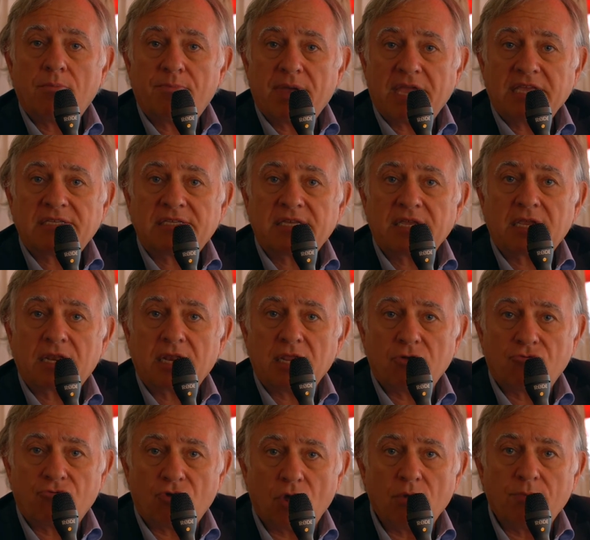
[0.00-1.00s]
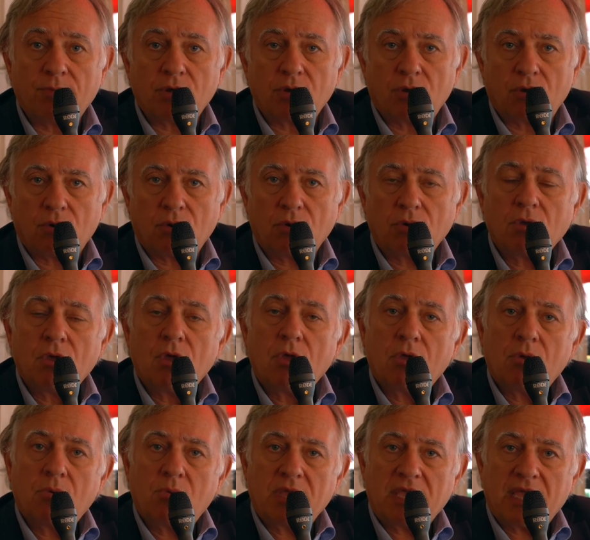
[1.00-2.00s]
basically Roman law,
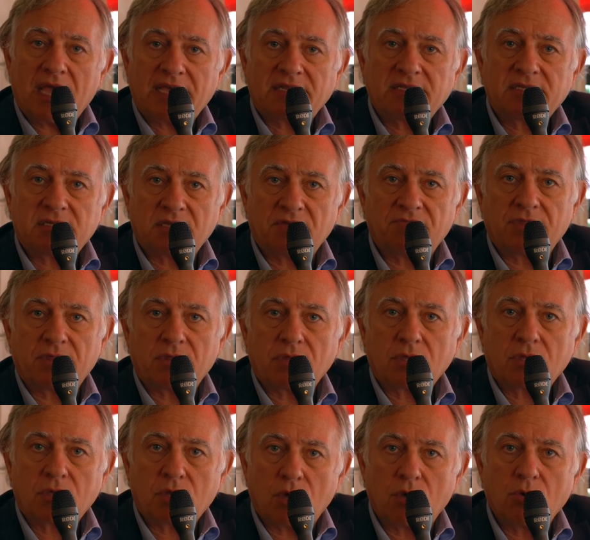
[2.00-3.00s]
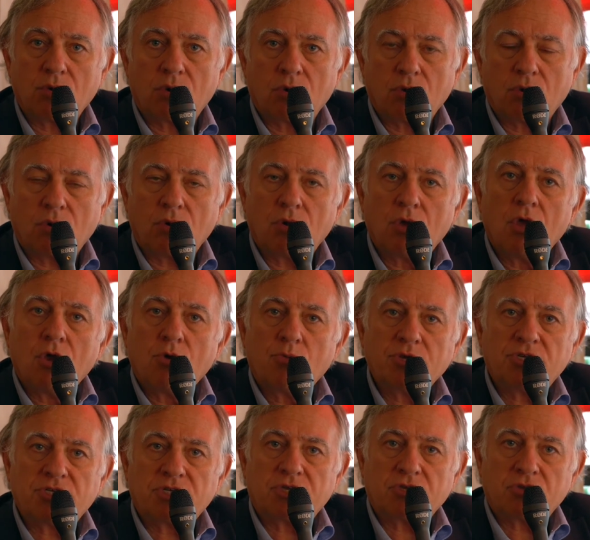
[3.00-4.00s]
we had civil code law,
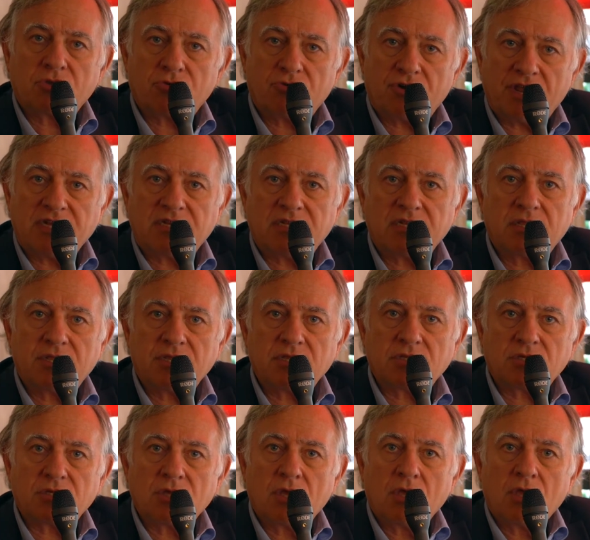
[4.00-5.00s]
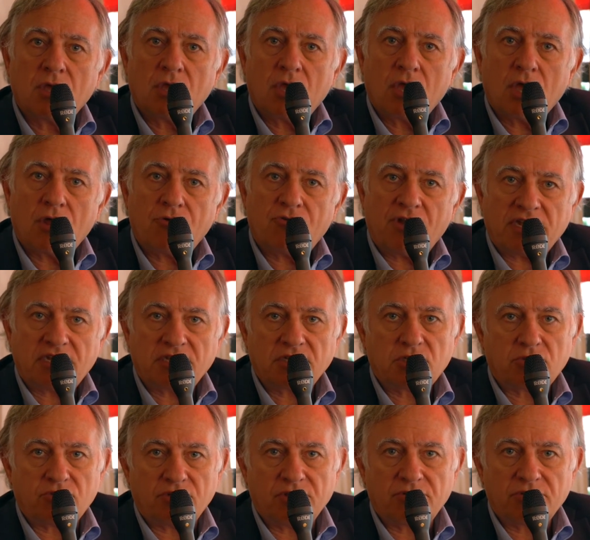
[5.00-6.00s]
which created this
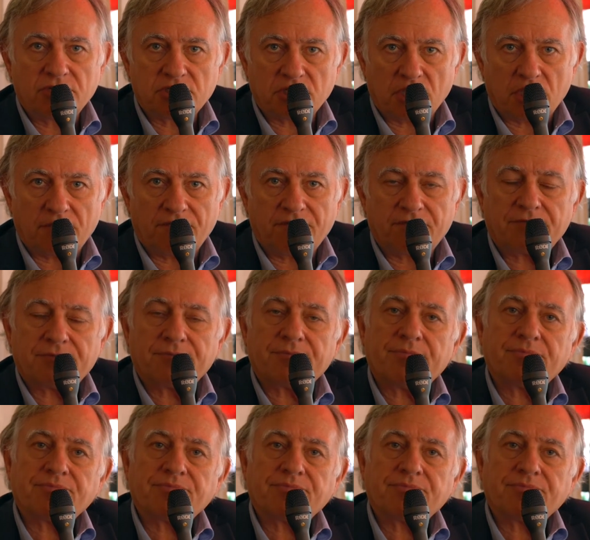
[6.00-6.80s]
hereditary reserve.